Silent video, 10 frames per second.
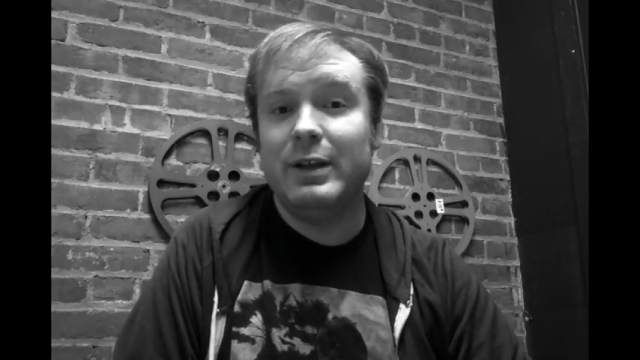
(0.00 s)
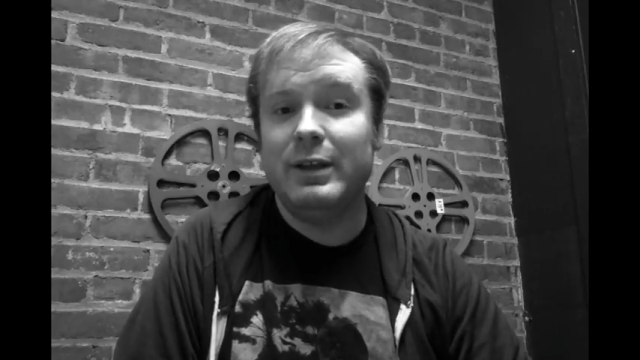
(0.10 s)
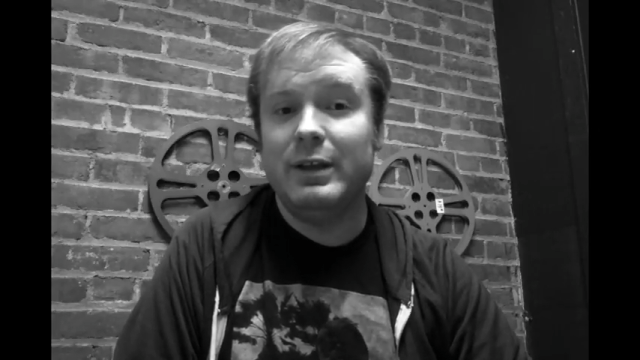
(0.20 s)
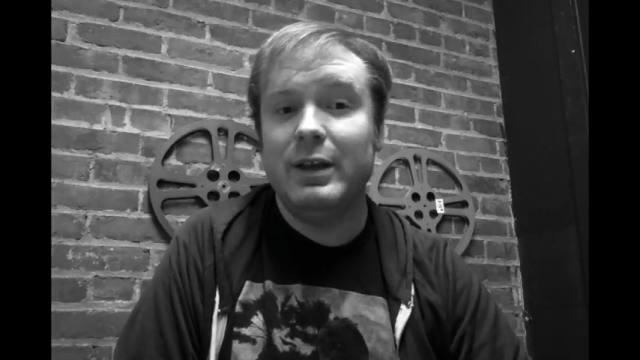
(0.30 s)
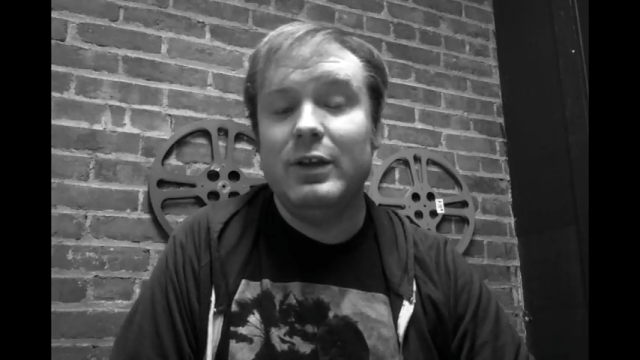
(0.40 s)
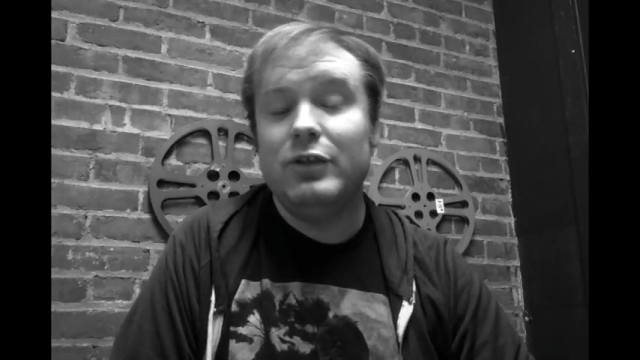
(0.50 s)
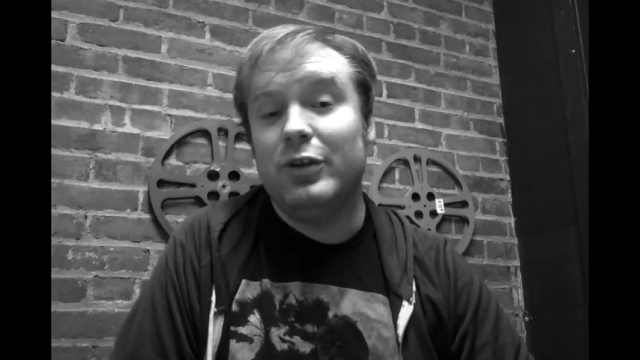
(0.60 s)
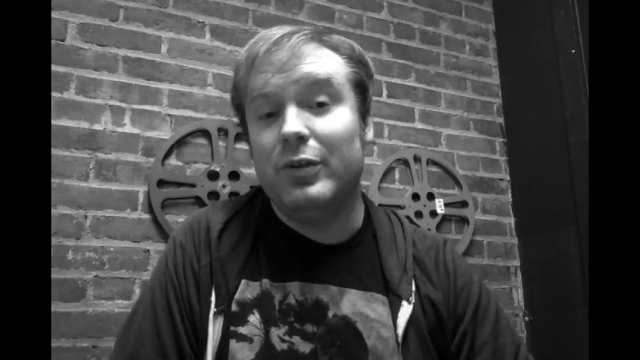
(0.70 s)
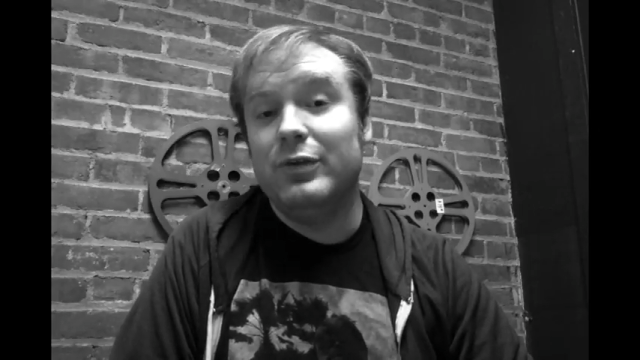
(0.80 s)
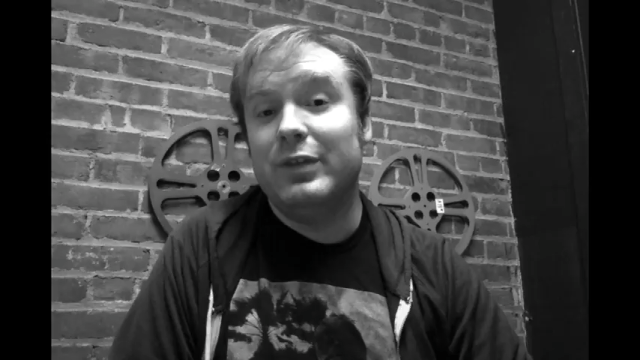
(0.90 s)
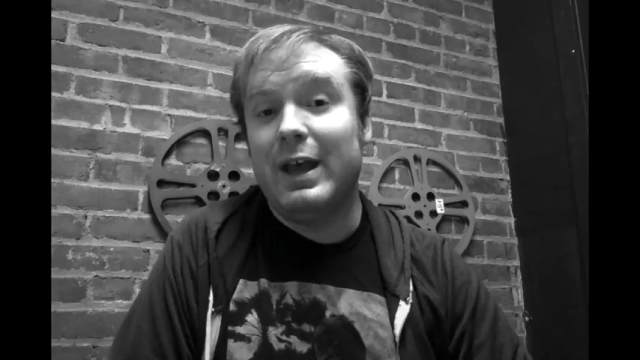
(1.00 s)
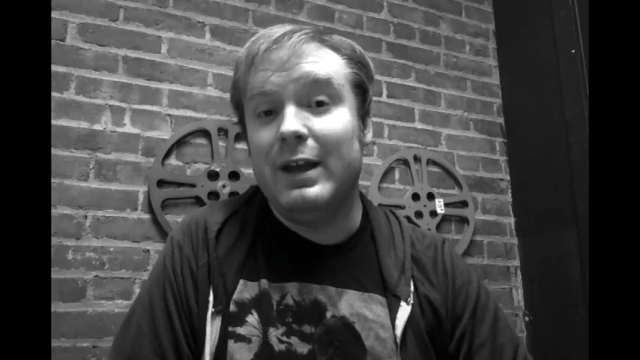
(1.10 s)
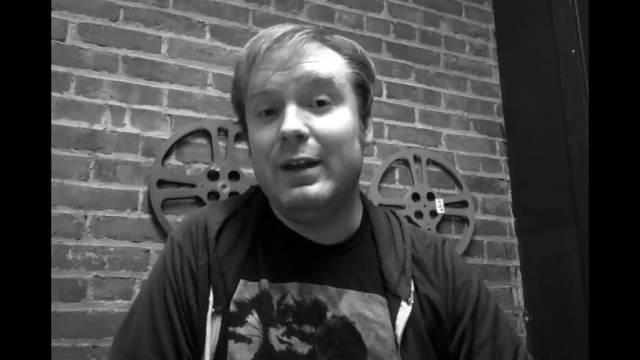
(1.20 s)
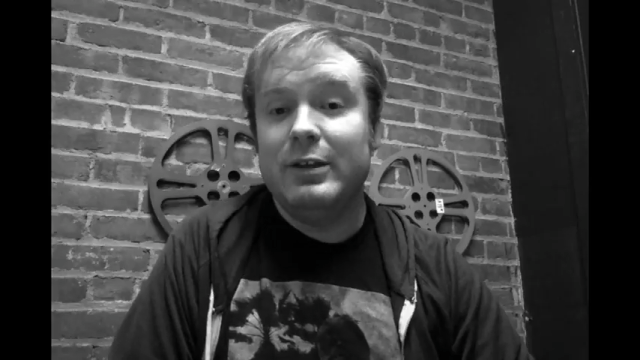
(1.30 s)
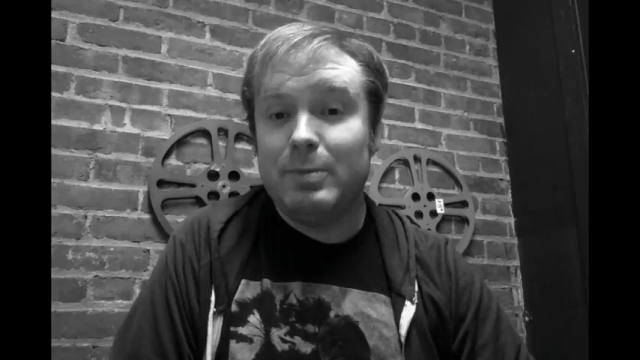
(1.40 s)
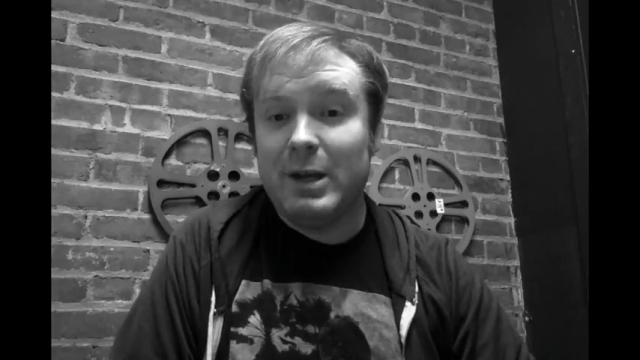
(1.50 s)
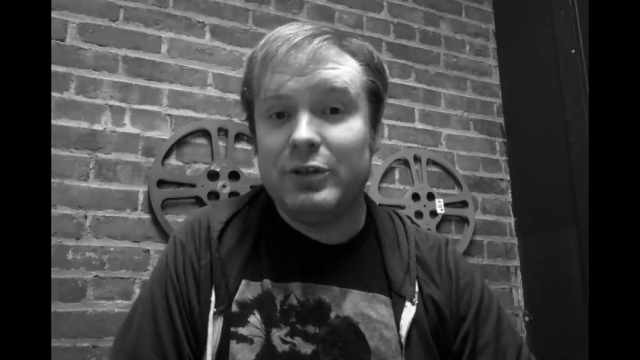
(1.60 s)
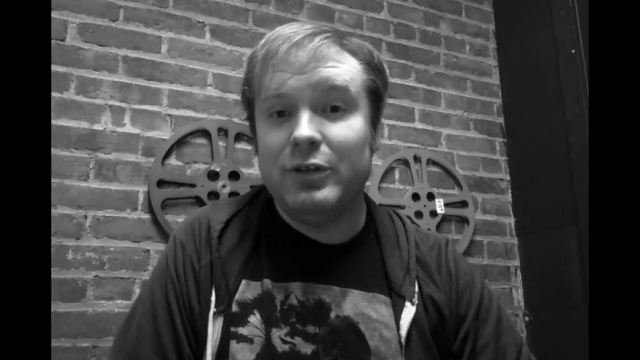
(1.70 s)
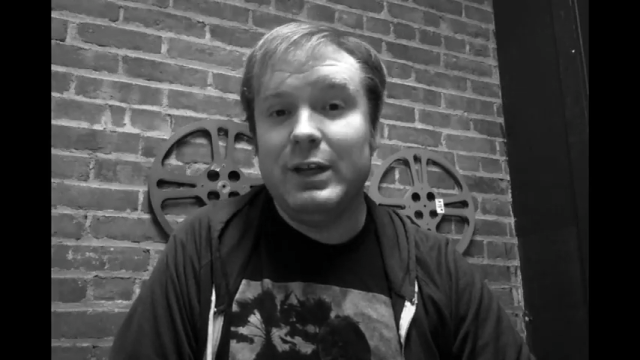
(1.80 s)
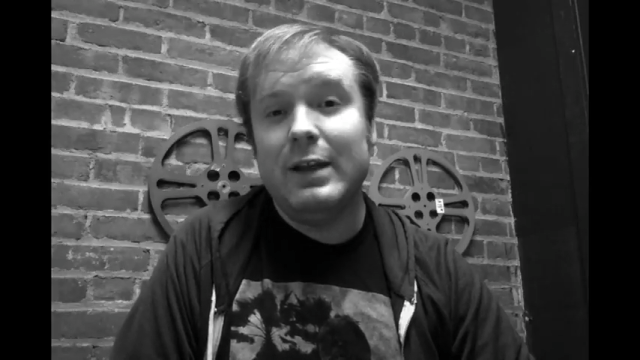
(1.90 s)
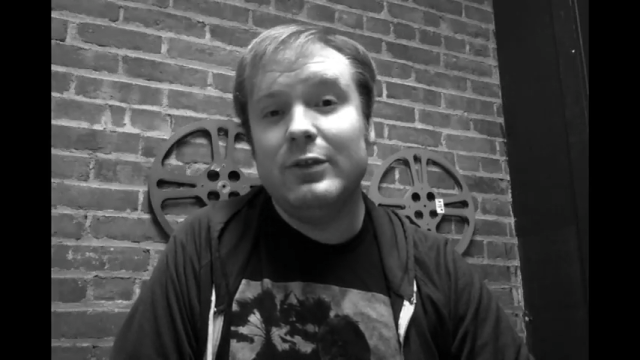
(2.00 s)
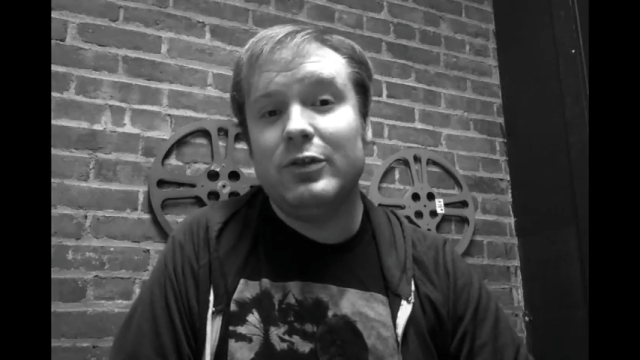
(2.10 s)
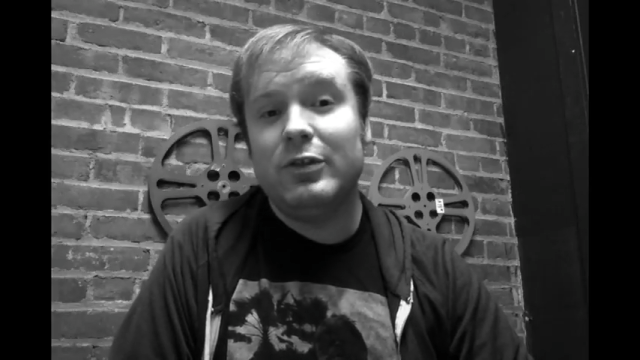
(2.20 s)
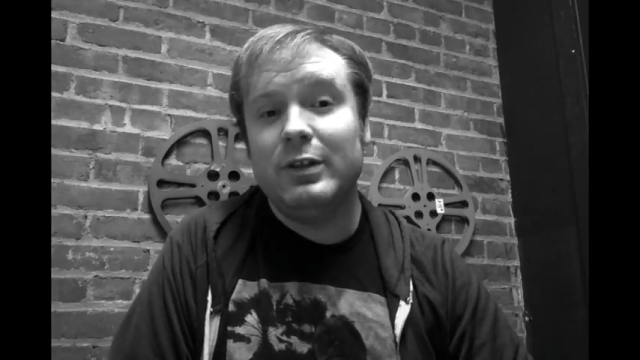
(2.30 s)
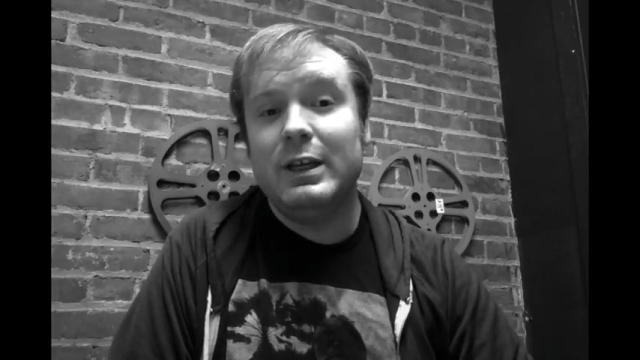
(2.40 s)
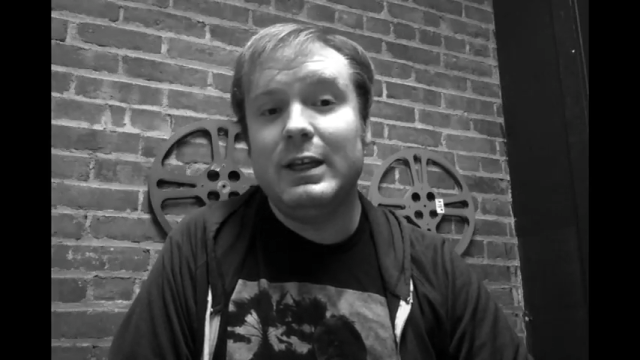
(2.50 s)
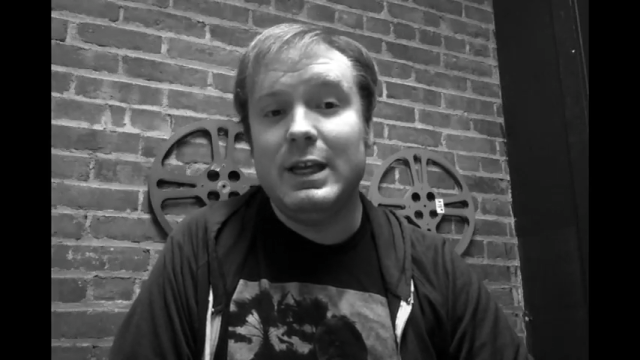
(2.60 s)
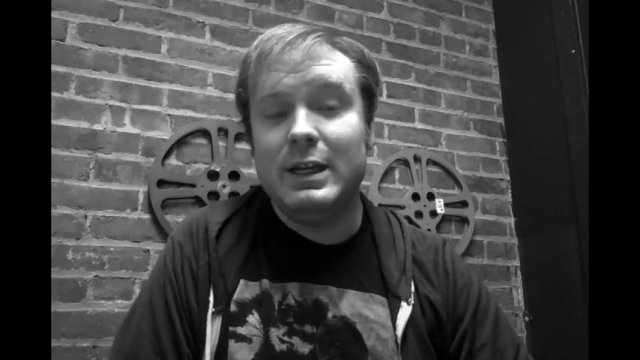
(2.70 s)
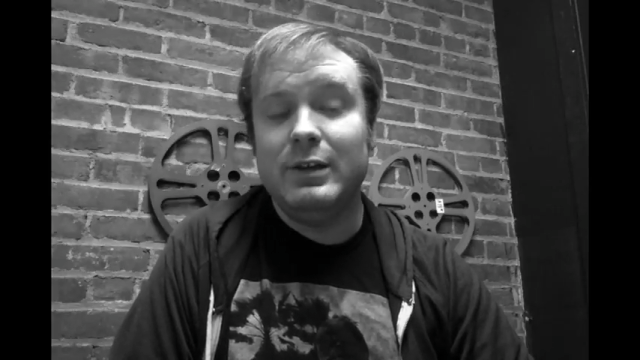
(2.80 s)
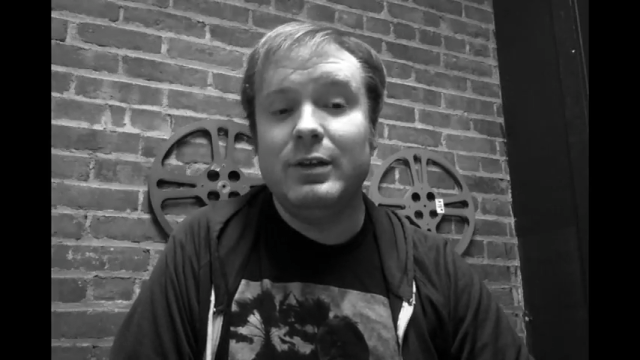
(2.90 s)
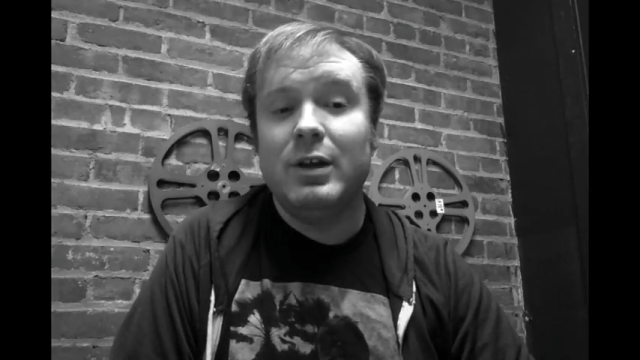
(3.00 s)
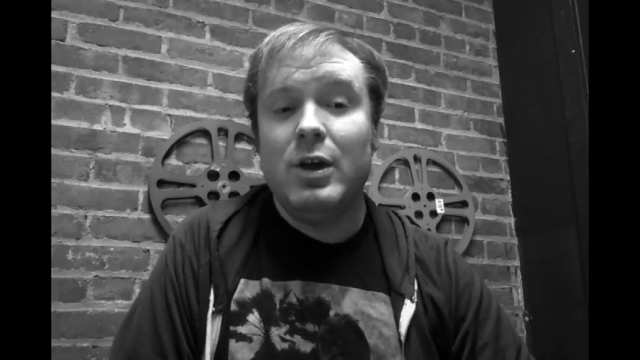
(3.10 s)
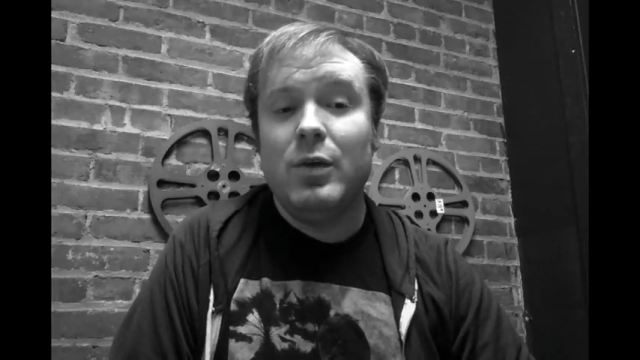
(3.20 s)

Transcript: I think this shows that especially, and certainly Keaton